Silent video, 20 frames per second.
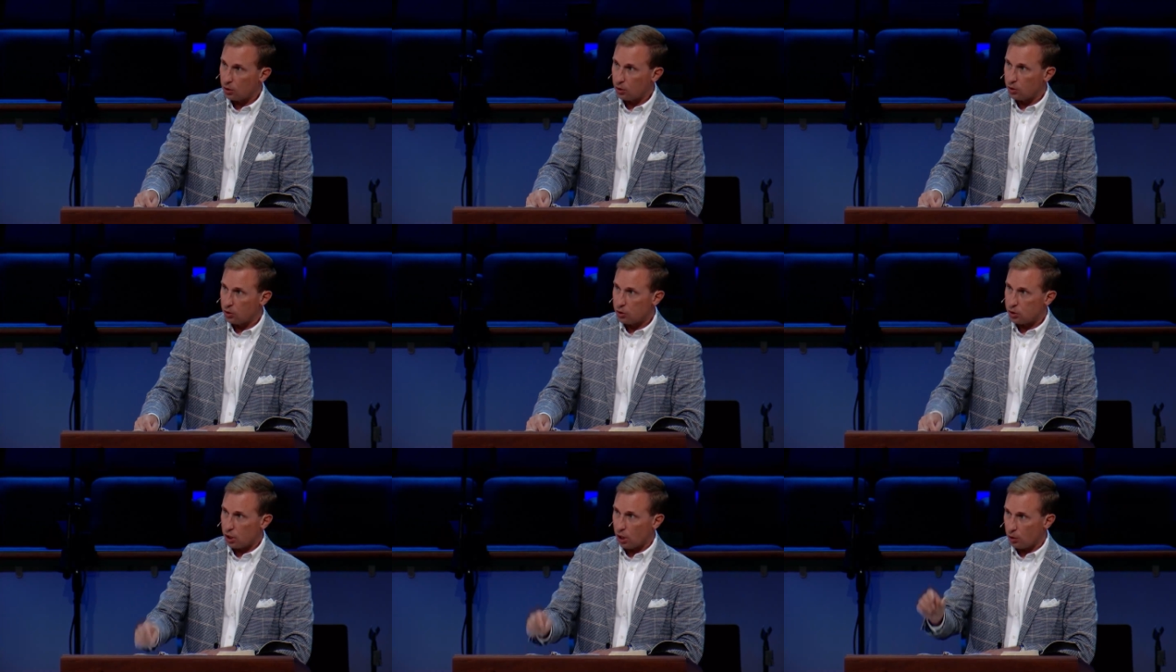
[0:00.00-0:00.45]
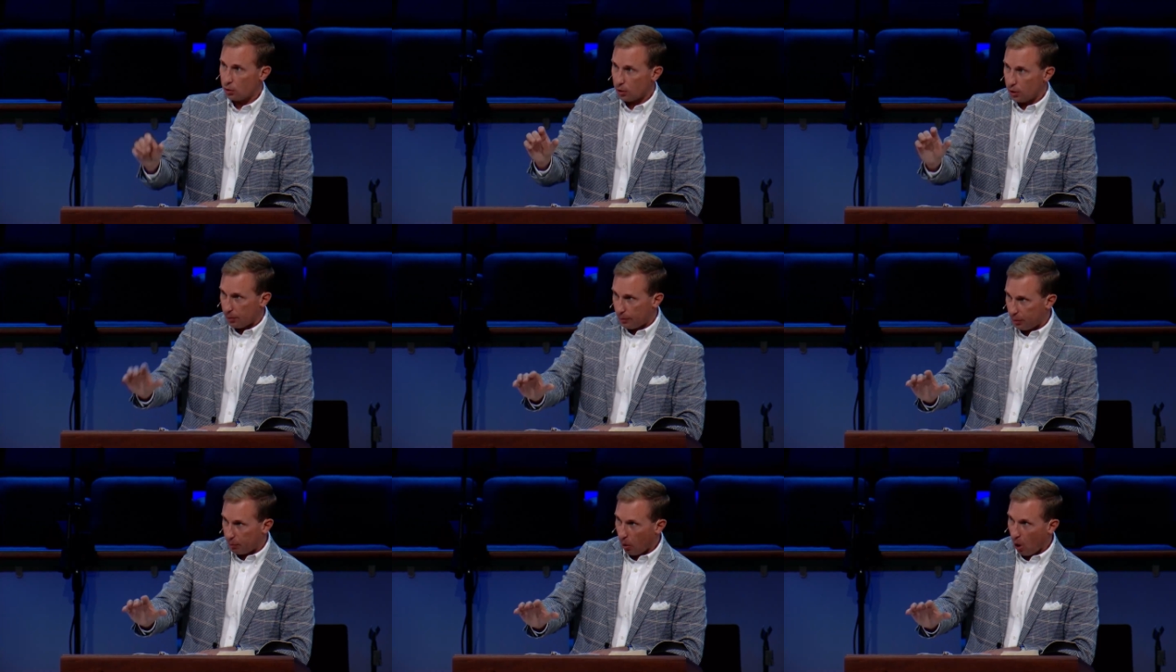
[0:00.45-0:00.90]
So
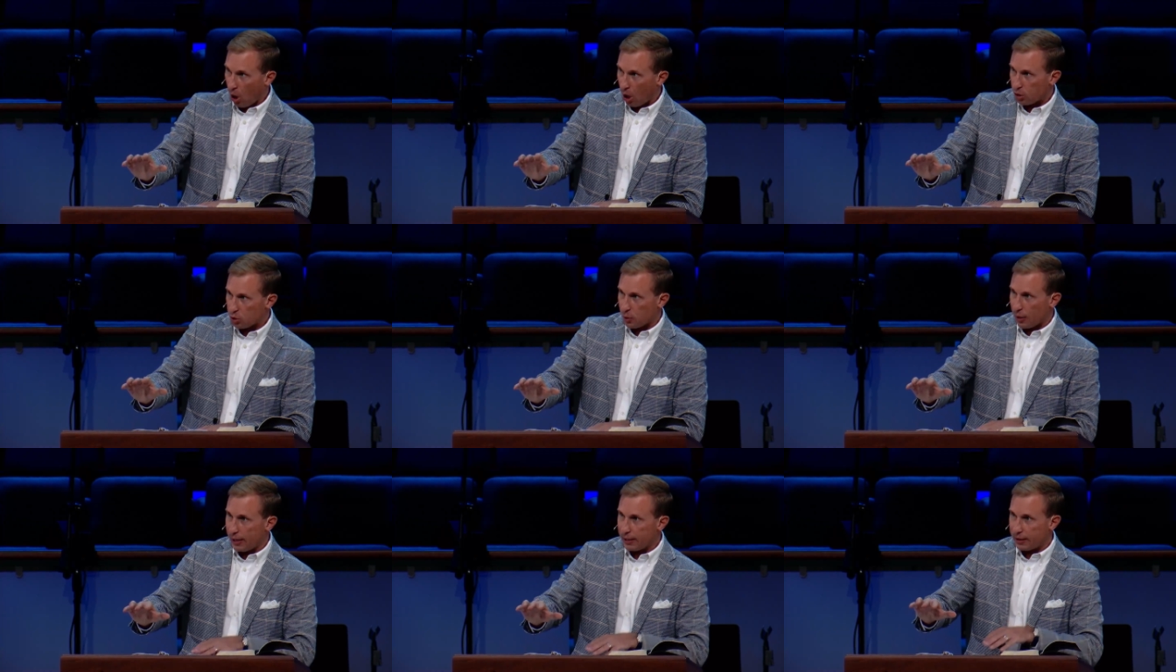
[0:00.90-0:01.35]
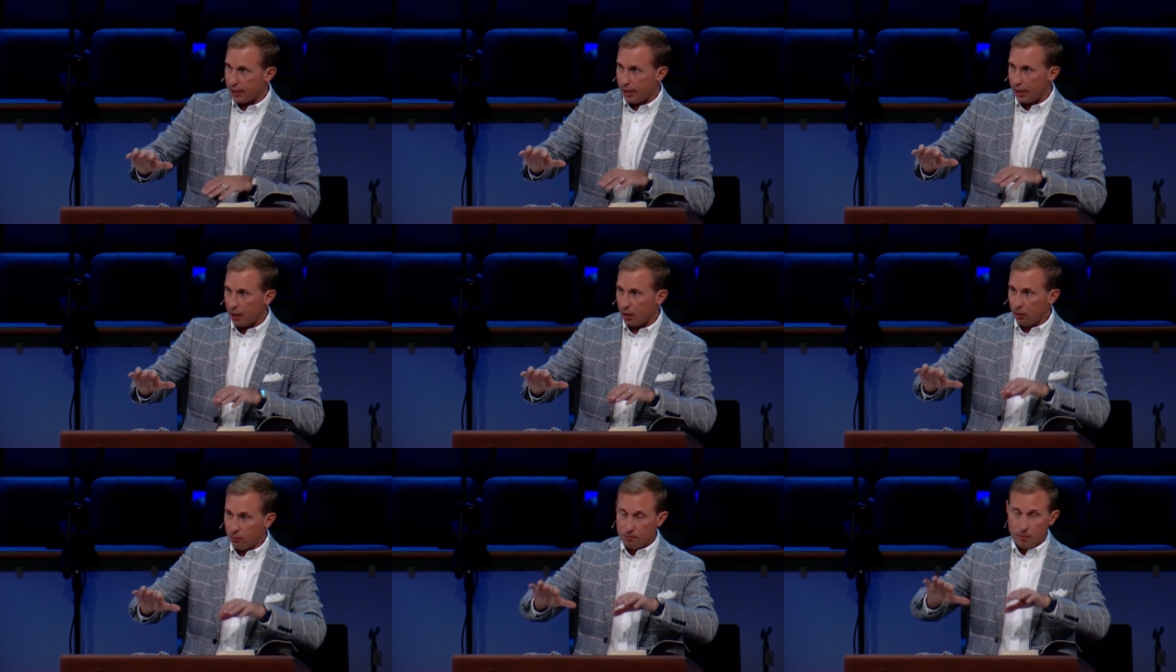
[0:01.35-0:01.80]
let me pause right
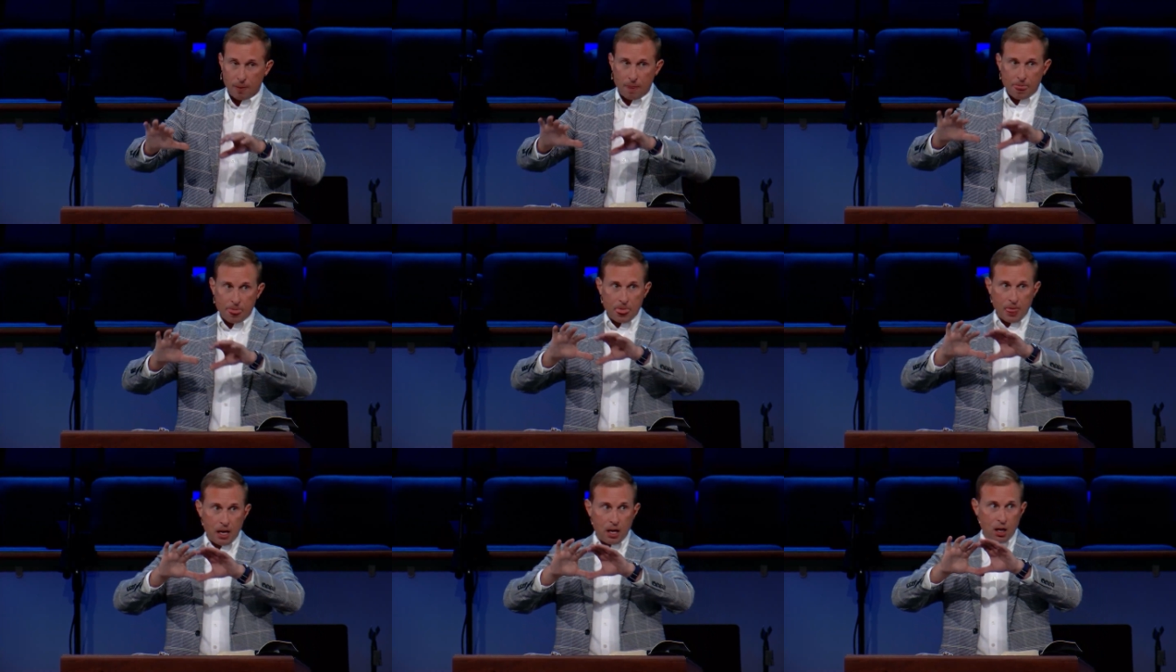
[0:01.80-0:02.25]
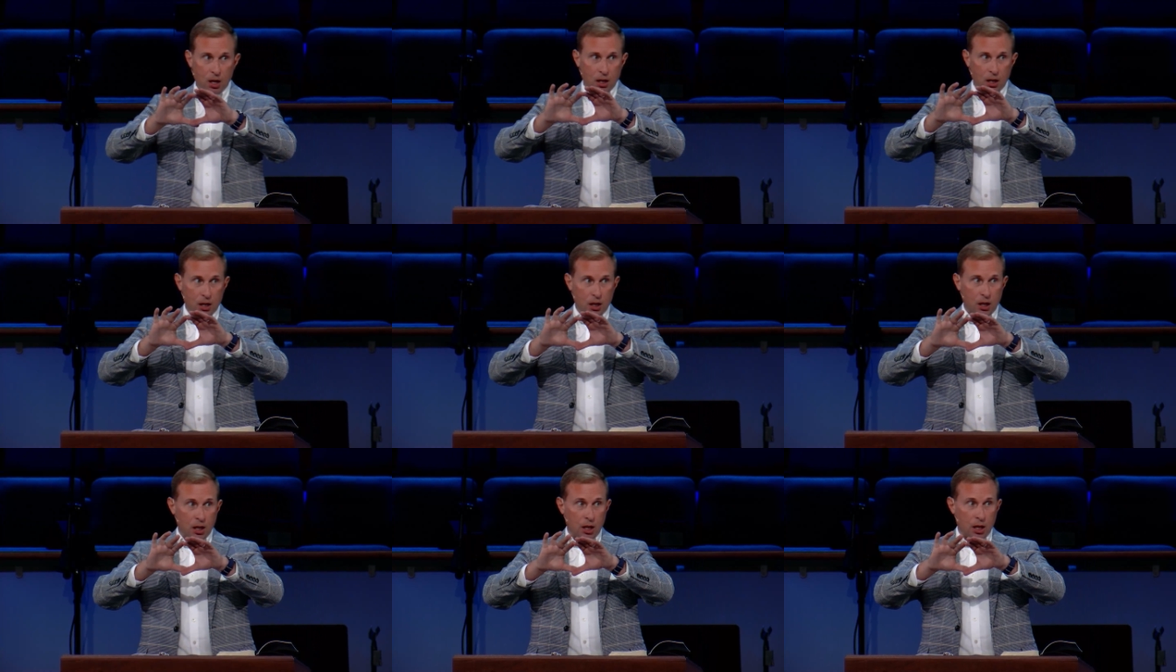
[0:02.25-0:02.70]
there
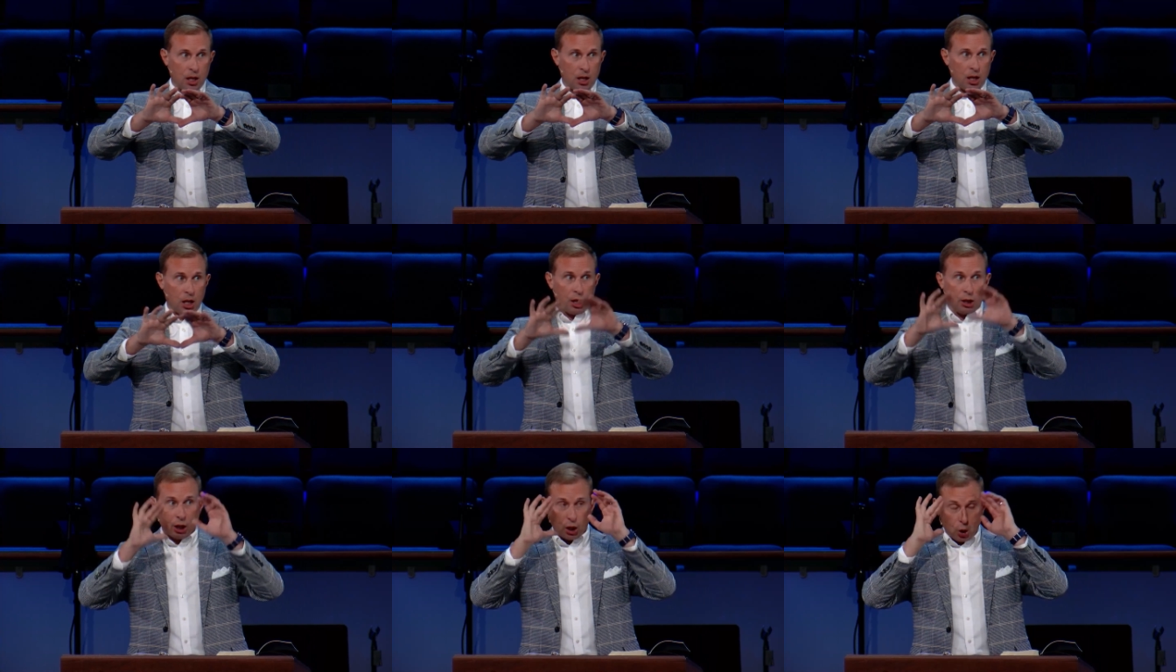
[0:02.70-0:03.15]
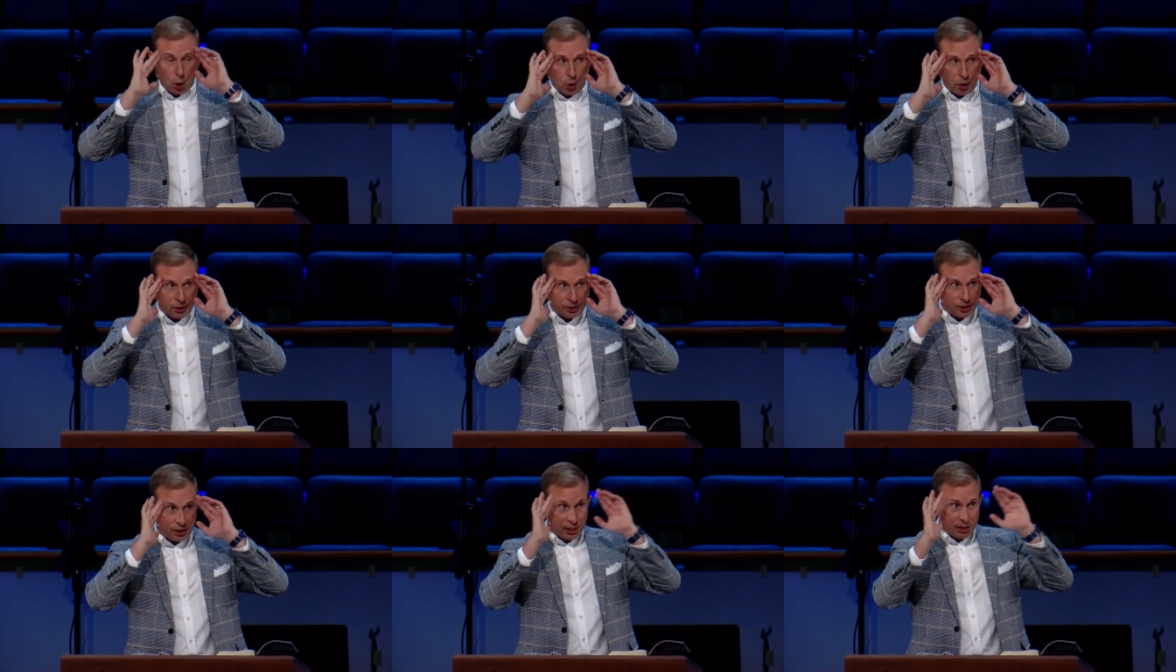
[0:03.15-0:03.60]
the Lord